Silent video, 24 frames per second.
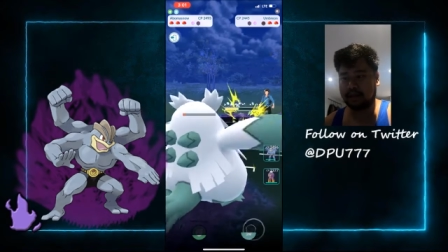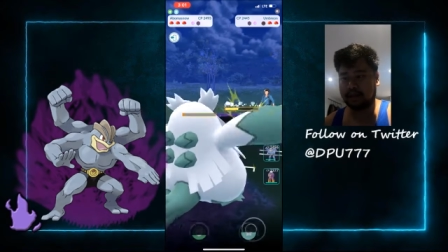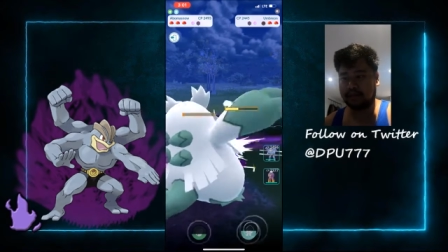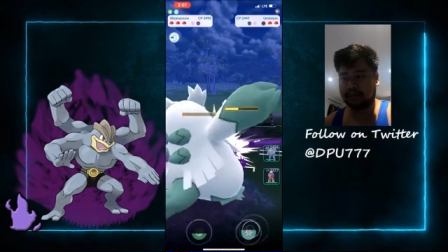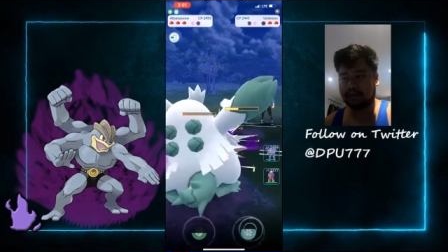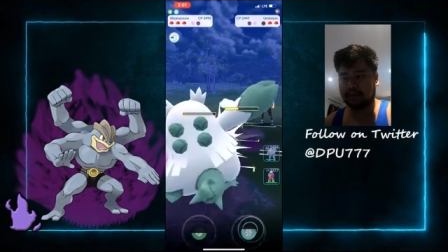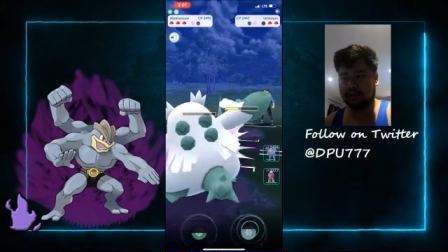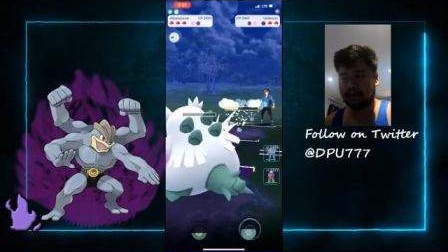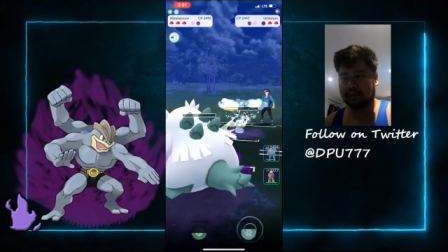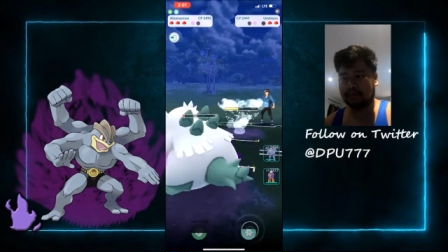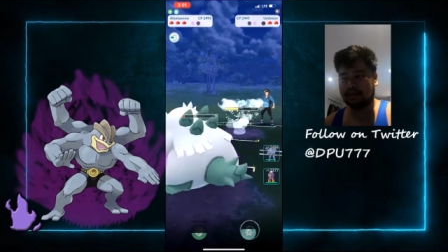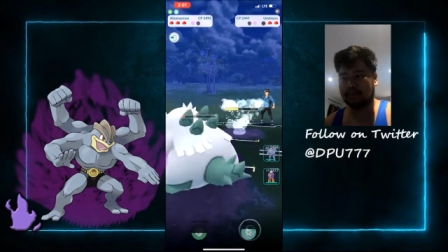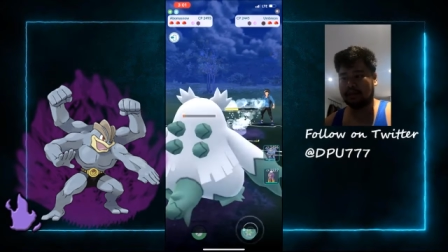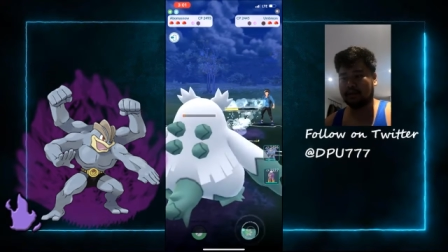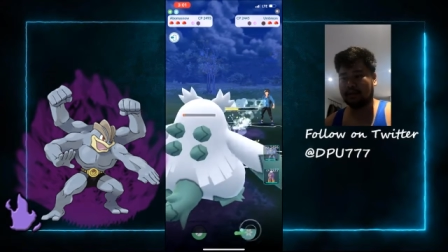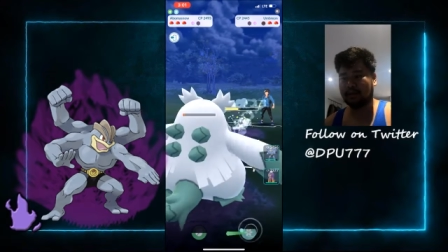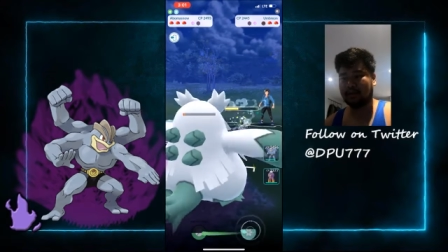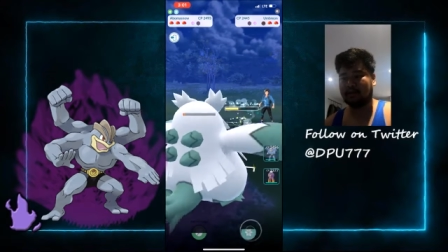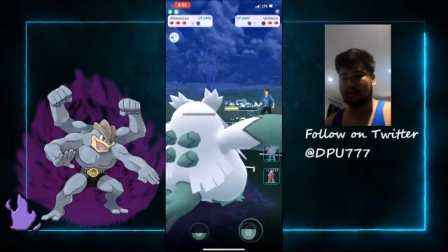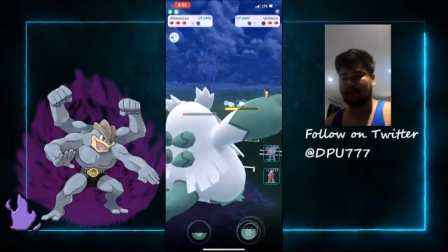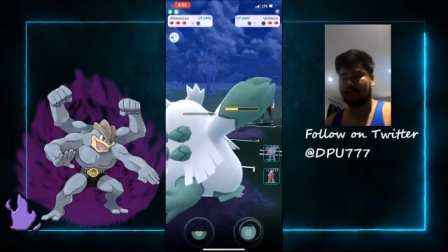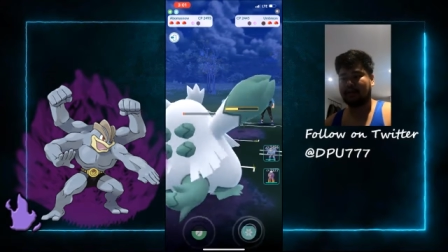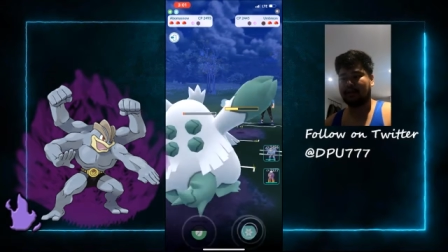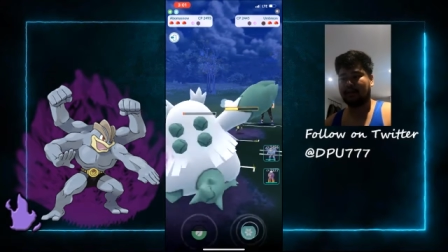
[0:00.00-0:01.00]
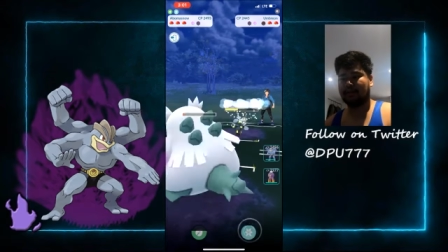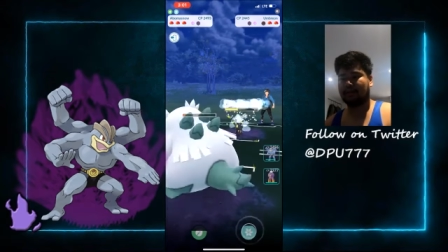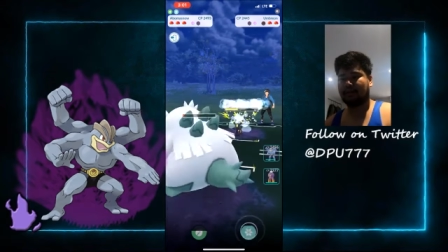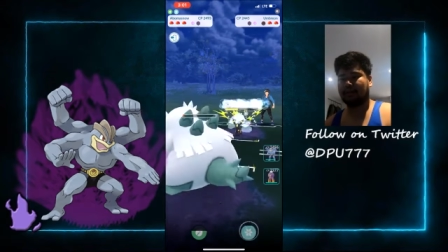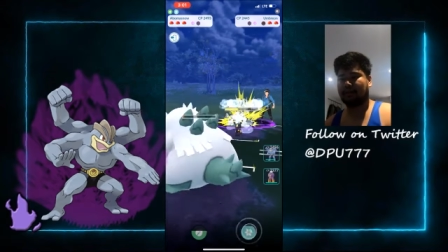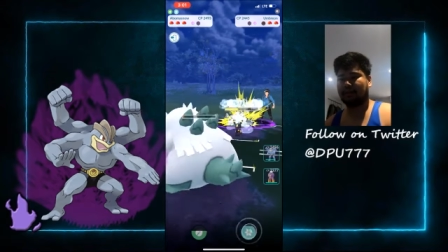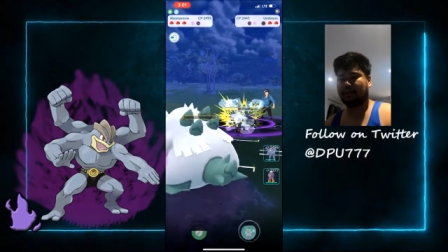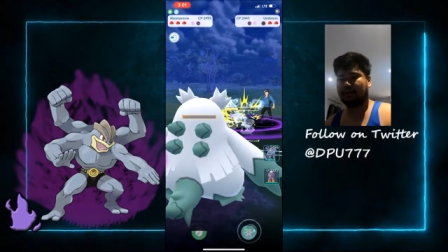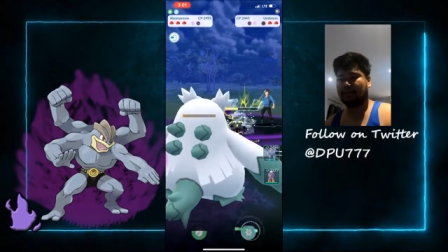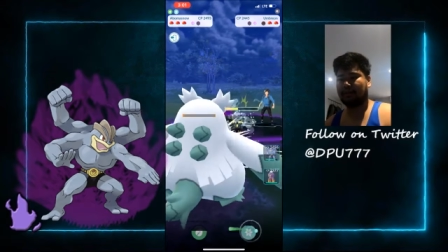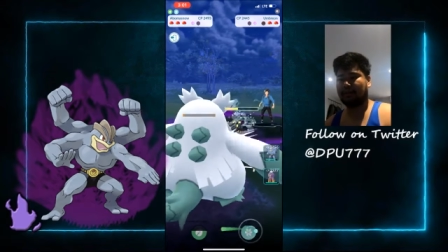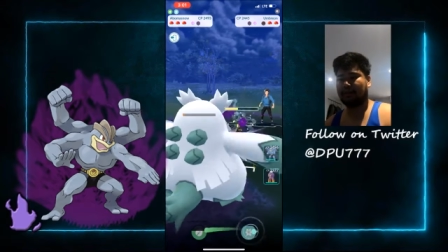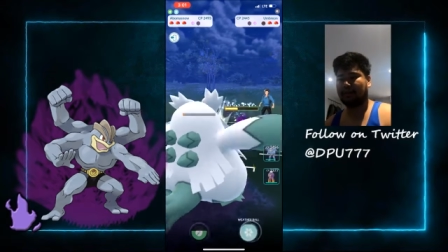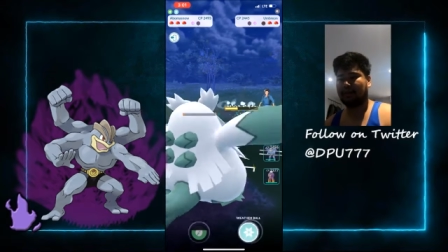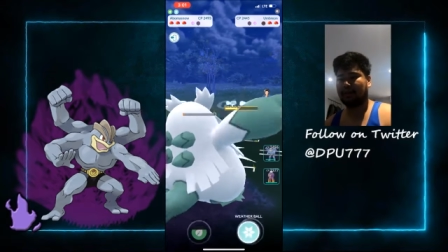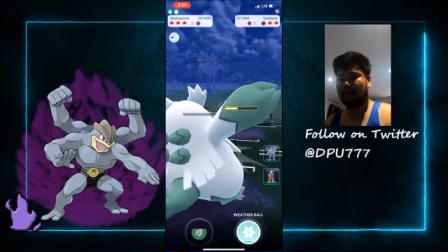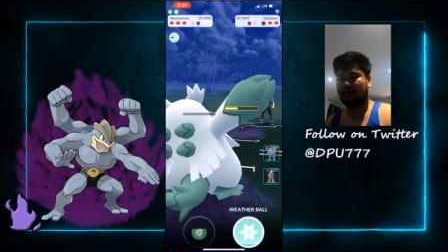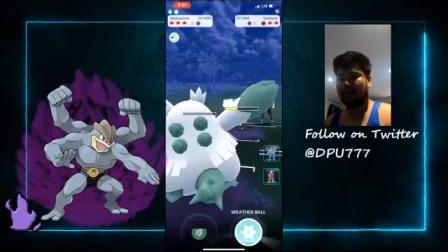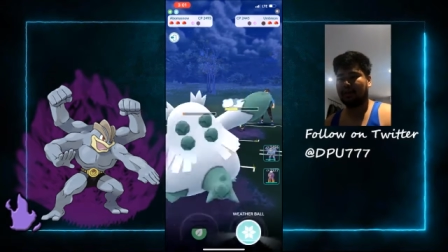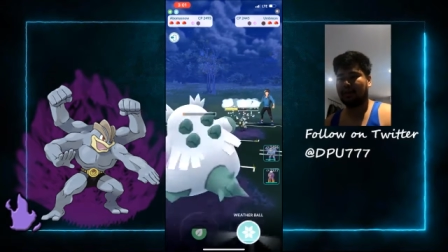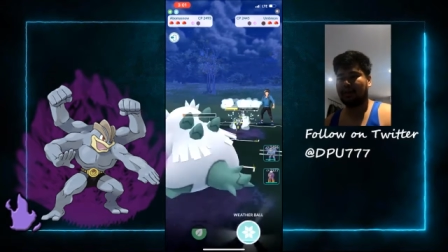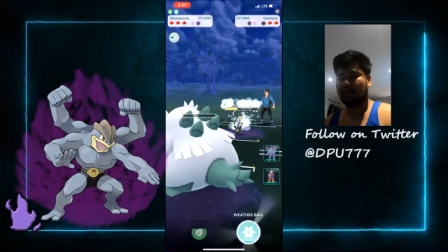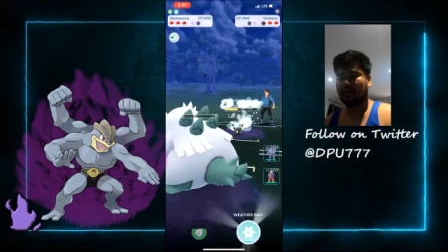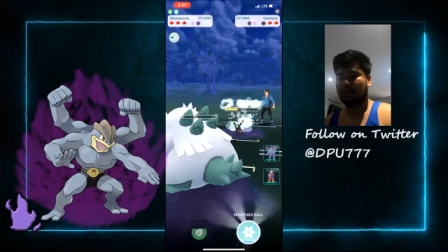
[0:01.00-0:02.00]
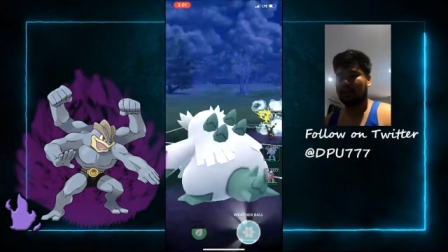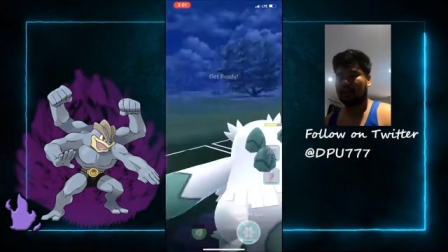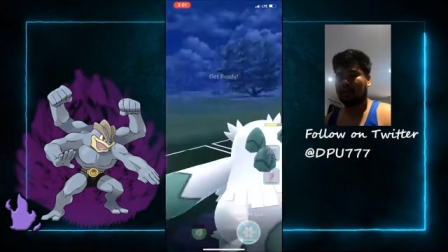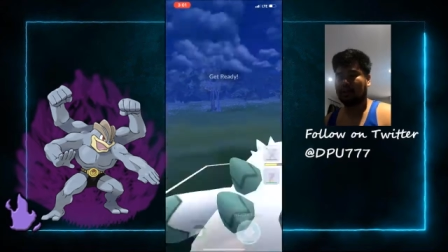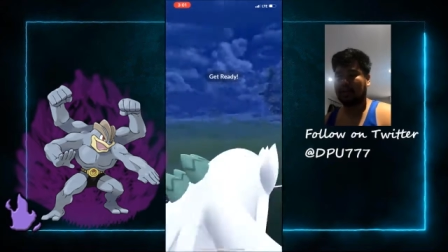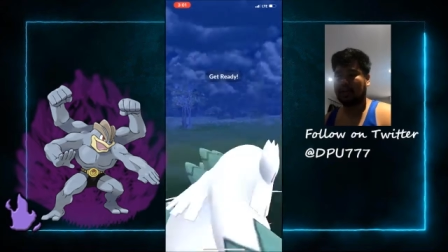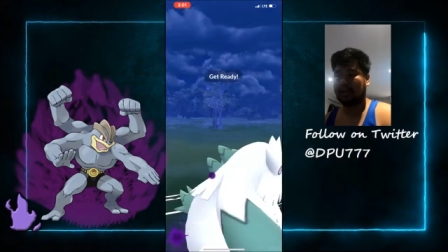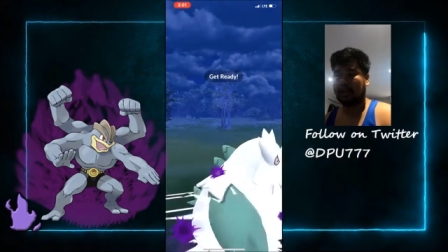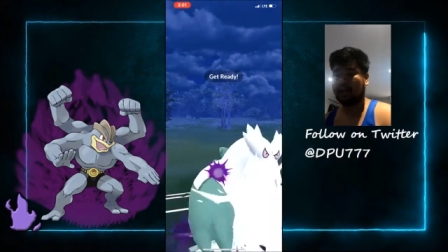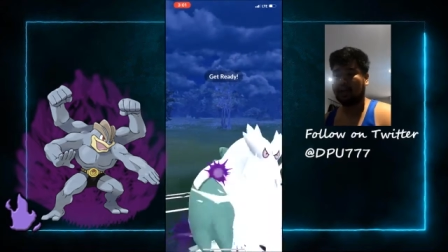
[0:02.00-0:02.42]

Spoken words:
boosted, so I